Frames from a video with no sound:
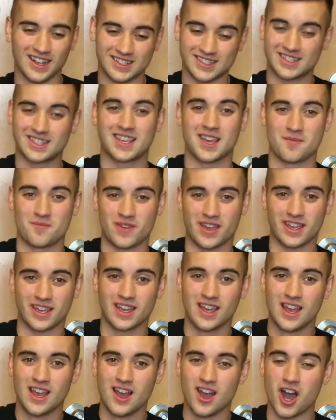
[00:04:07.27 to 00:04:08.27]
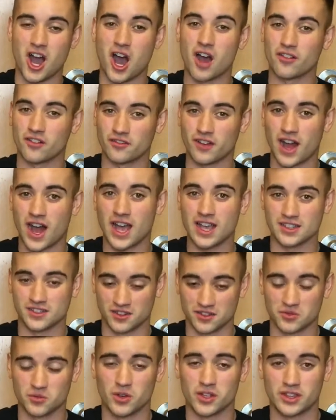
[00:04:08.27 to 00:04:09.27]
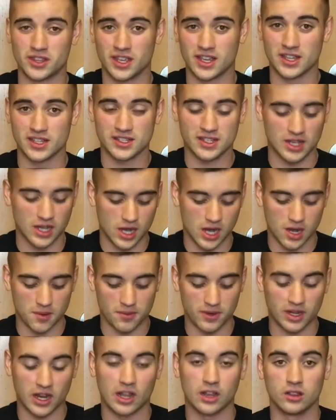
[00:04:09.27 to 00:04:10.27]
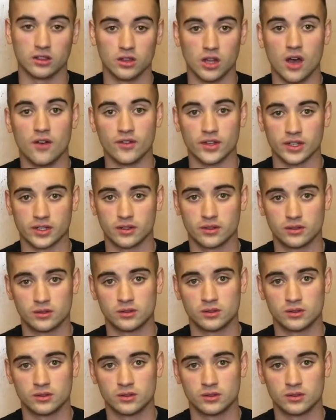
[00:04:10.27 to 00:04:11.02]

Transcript: skipping off of hyzers with this, and I love it.